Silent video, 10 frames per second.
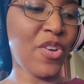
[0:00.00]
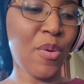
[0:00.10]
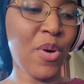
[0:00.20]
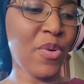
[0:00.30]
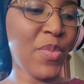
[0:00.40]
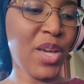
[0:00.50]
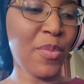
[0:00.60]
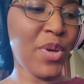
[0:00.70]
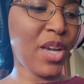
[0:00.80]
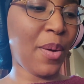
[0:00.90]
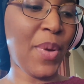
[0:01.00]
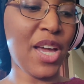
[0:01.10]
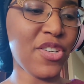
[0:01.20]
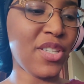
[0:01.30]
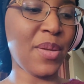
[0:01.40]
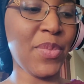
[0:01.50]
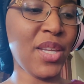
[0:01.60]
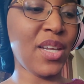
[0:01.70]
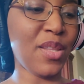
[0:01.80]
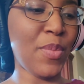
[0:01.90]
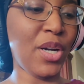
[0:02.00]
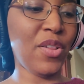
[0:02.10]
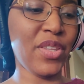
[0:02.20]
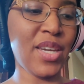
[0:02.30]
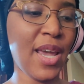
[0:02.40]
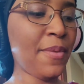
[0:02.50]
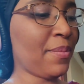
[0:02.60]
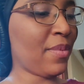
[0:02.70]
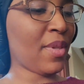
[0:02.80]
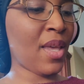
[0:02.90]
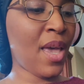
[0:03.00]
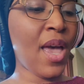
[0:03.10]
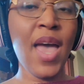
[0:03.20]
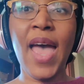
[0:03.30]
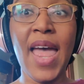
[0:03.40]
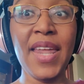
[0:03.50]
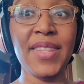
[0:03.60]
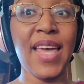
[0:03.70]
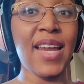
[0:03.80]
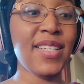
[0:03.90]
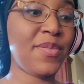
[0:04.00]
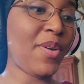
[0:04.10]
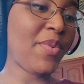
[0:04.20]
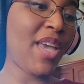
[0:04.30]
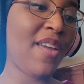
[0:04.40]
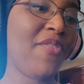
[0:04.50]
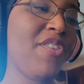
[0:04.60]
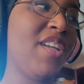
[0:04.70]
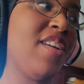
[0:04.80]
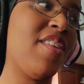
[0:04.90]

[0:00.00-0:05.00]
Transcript: My grandma would make a big batch of something in the middle of the day. And that is what we ate for